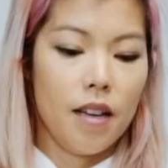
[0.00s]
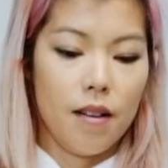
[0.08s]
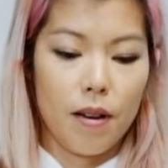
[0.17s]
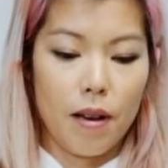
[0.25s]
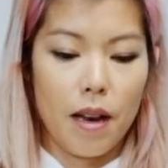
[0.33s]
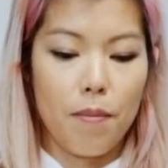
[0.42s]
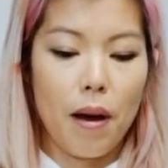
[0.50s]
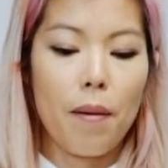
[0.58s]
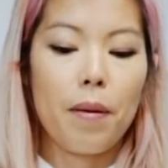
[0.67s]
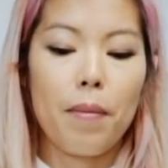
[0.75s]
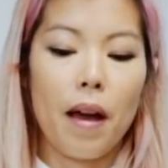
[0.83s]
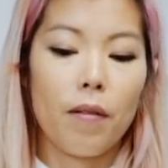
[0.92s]
I'm going to get a piping
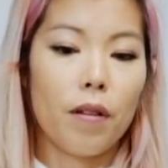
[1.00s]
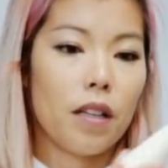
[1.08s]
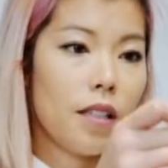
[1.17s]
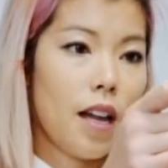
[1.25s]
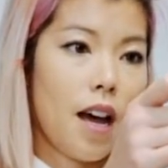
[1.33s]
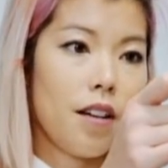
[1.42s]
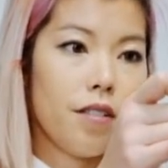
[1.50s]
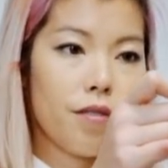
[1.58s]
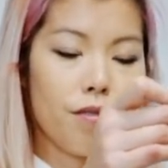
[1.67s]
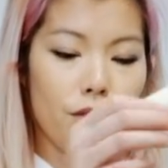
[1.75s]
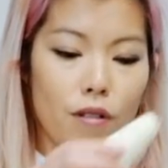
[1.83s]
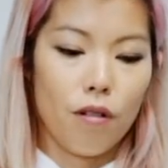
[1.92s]
bag with a star nozzle
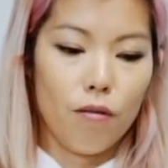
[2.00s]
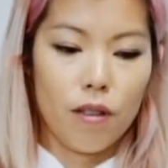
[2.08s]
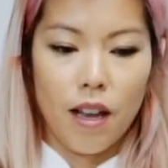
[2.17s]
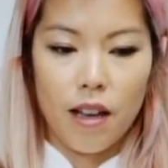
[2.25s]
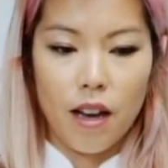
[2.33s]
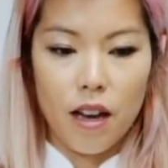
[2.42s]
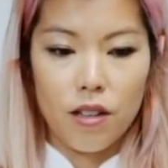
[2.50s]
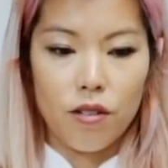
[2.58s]
so it looks like ice